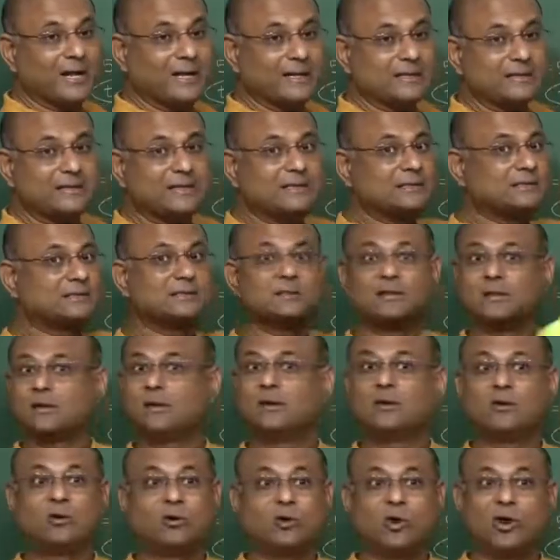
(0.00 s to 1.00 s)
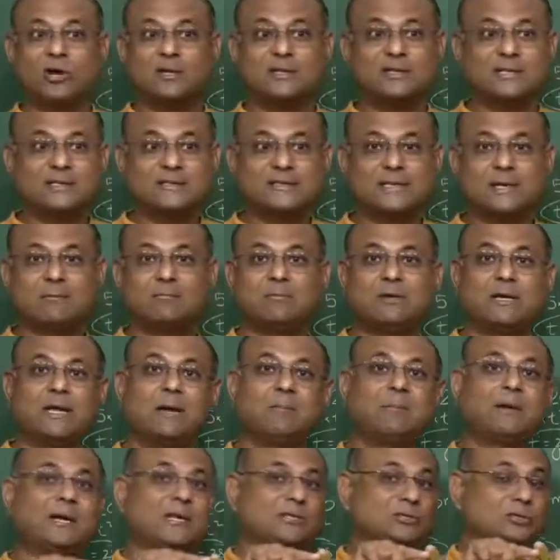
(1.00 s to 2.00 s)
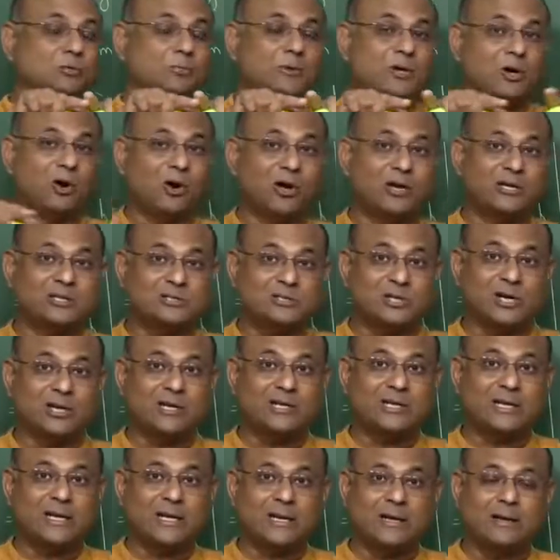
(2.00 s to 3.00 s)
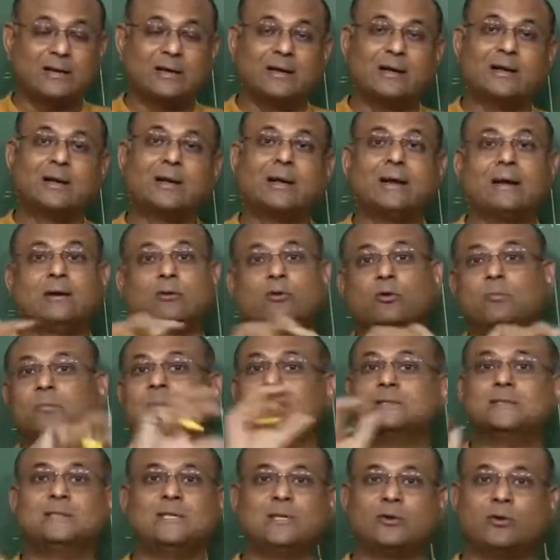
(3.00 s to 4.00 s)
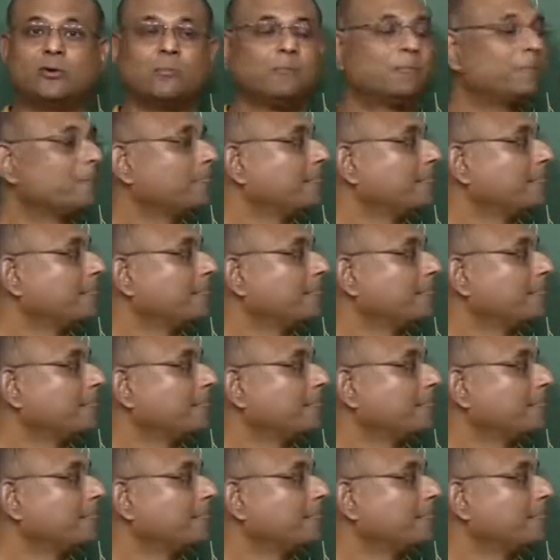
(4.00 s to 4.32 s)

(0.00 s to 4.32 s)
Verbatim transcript: like this, not the same time. It has to be horizontal. It could be zero.